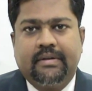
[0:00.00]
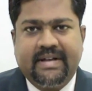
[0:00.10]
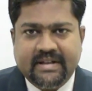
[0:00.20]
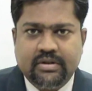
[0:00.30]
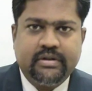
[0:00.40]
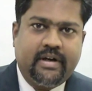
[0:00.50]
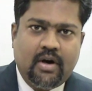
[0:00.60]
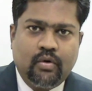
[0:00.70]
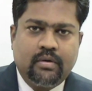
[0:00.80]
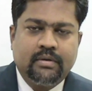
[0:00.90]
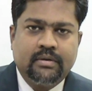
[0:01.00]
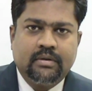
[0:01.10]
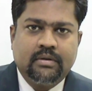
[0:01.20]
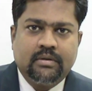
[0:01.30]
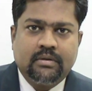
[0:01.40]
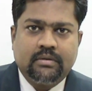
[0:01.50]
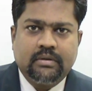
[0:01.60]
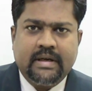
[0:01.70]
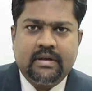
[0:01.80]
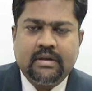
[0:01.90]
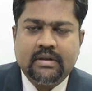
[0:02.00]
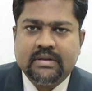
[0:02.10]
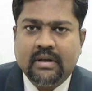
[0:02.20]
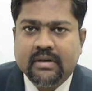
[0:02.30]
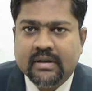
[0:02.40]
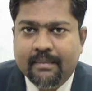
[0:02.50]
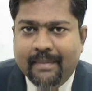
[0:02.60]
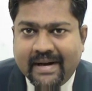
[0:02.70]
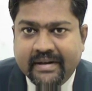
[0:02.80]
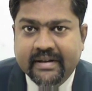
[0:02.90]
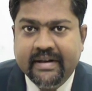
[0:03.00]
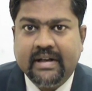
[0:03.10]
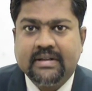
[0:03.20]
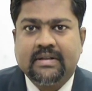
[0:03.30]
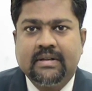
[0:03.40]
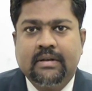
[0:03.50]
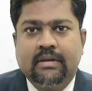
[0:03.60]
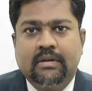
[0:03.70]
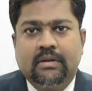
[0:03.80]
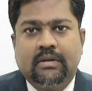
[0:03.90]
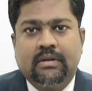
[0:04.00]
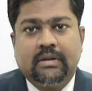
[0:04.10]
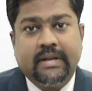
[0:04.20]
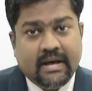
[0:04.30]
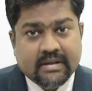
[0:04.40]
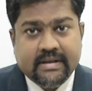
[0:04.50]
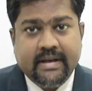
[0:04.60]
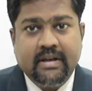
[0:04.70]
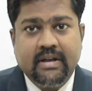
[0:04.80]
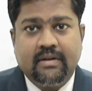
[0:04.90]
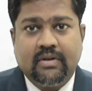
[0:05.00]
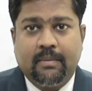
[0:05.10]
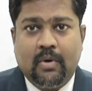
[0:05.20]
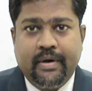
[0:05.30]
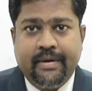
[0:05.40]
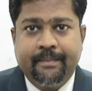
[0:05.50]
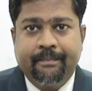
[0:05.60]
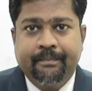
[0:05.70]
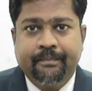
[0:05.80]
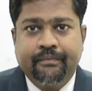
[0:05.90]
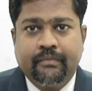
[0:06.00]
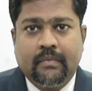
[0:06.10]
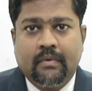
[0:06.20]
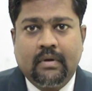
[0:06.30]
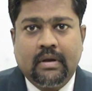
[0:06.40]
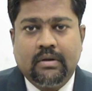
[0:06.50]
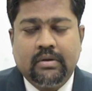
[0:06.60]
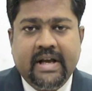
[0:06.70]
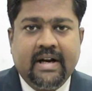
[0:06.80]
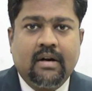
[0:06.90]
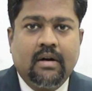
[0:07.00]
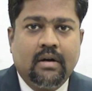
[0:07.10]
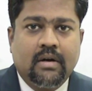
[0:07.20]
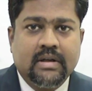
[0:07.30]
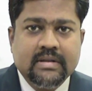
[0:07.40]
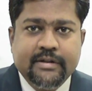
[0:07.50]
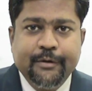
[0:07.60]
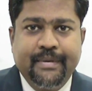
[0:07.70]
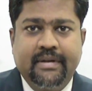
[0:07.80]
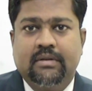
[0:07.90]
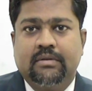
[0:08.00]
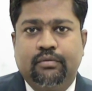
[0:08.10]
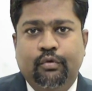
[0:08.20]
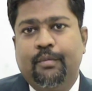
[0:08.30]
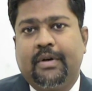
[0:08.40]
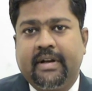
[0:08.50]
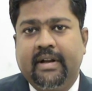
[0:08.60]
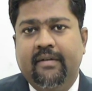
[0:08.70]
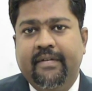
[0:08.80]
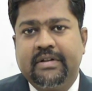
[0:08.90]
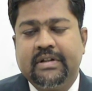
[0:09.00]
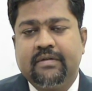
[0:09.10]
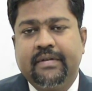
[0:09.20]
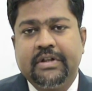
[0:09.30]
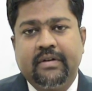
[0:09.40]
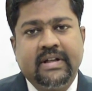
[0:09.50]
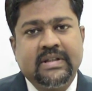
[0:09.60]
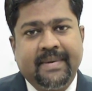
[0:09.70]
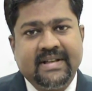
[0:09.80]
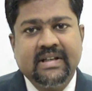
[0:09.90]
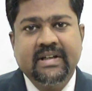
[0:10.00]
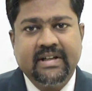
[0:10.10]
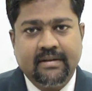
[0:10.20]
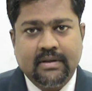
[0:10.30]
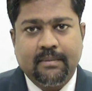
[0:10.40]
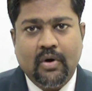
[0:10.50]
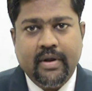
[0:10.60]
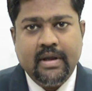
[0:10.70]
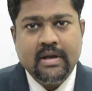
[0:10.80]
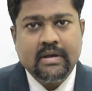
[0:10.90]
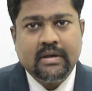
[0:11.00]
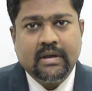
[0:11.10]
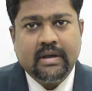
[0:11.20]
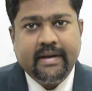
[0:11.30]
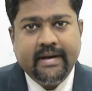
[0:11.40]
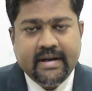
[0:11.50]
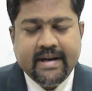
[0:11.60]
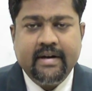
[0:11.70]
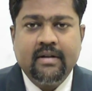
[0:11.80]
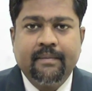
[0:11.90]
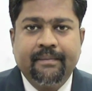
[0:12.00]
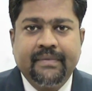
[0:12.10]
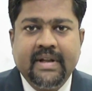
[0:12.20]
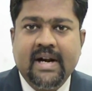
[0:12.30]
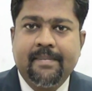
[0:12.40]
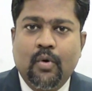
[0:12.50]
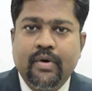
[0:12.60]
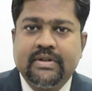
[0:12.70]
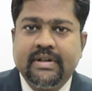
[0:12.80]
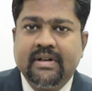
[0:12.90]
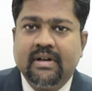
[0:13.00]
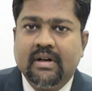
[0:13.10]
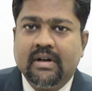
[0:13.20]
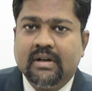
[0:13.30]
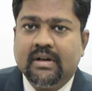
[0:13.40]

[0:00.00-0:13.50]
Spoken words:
Let us check out that certain bacteria, they are staying in our body. They are consuming food material whichever is present in our body. Indeed, they are producing